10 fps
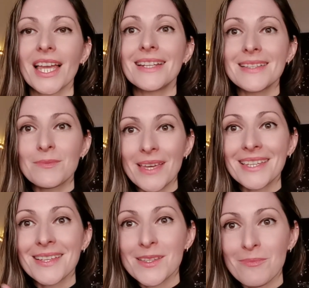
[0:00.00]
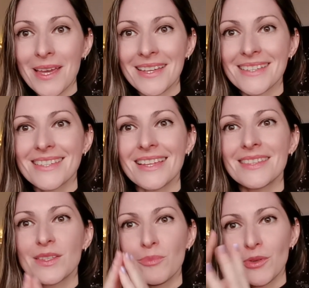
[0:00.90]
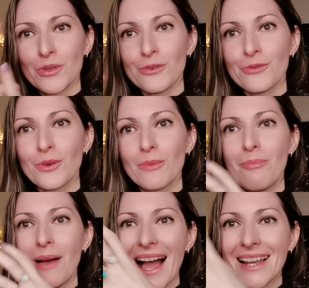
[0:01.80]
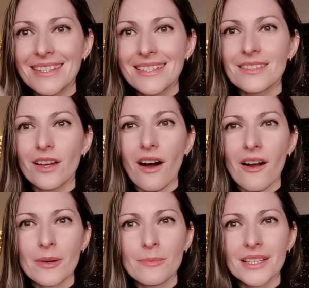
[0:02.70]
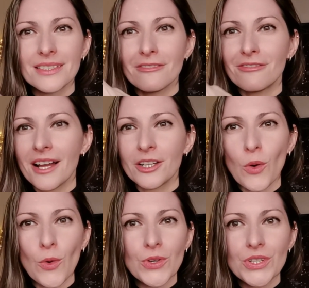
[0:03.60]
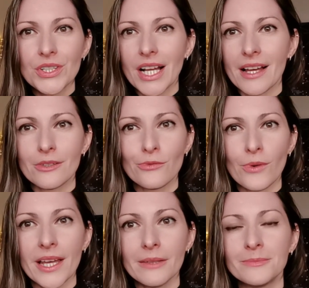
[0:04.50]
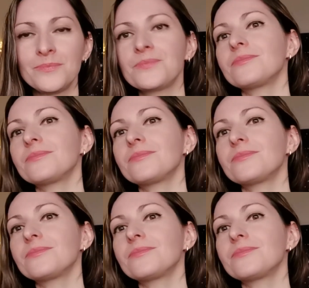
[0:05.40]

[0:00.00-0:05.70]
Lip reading: And it's making space in this beautiful, balanced, karmic, divine order kind of way